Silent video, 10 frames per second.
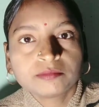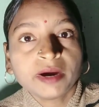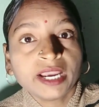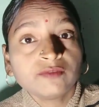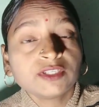
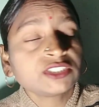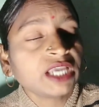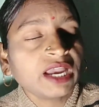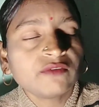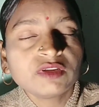by which
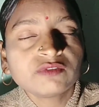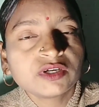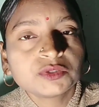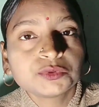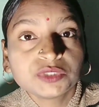
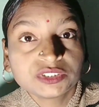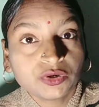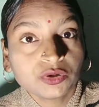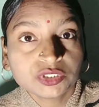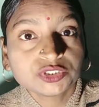everyone who is
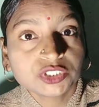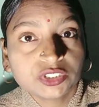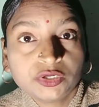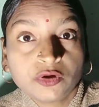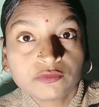on the
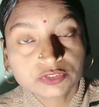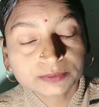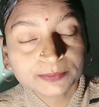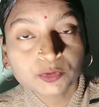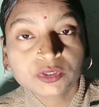journey of
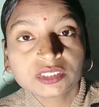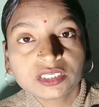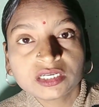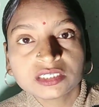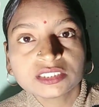spoken
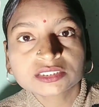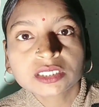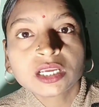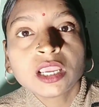English